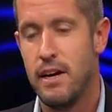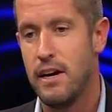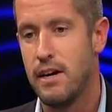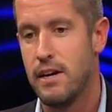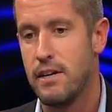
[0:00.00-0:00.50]

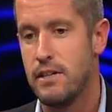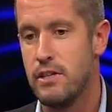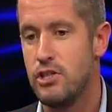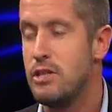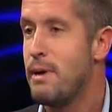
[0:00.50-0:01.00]

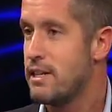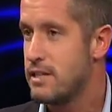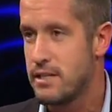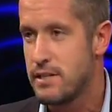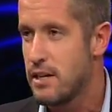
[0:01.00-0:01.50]
GMAT
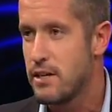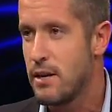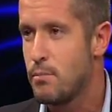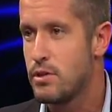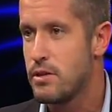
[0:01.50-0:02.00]
test taker
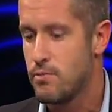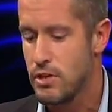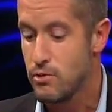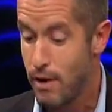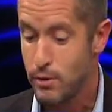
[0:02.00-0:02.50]
numbers have
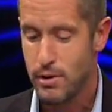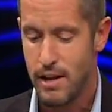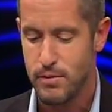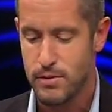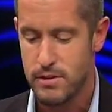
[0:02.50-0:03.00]
reached record
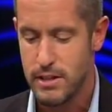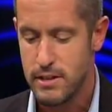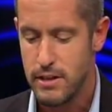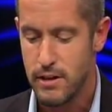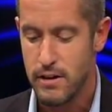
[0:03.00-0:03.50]
levels
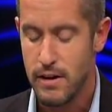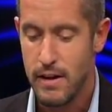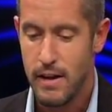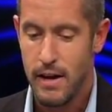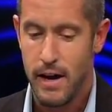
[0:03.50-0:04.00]
this year.
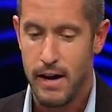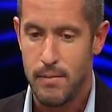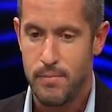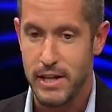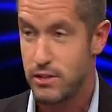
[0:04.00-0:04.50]

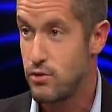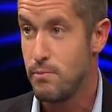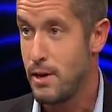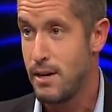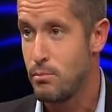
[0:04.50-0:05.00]
That's
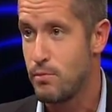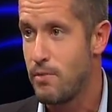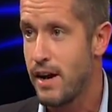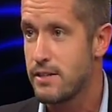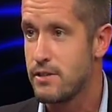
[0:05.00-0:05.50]
driven by a number of
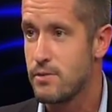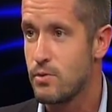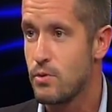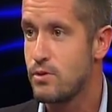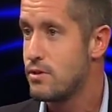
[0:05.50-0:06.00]
factors. Of
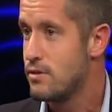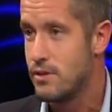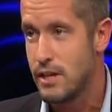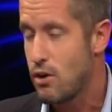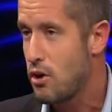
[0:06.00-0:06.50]
course,
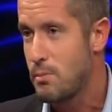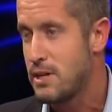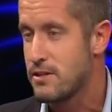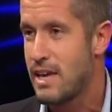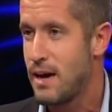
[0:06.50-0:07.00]
the economy
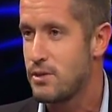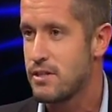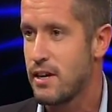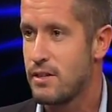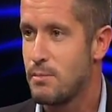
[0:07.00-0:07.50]
is a
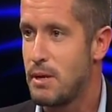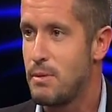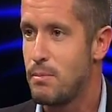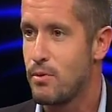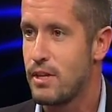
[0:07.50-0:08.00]
counter-cycle. Many
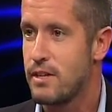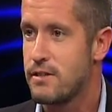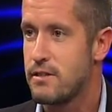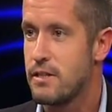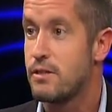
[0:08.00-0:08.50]
people think
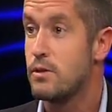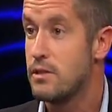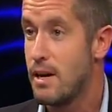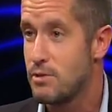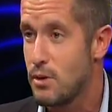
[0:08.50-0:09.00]
it's a good
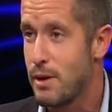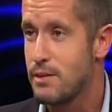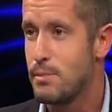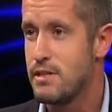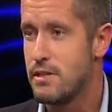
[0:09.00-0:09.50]
time to go back
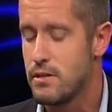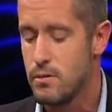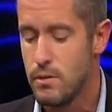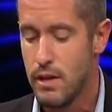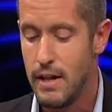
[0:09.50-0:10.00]
to business
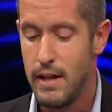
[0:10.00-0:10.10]
school.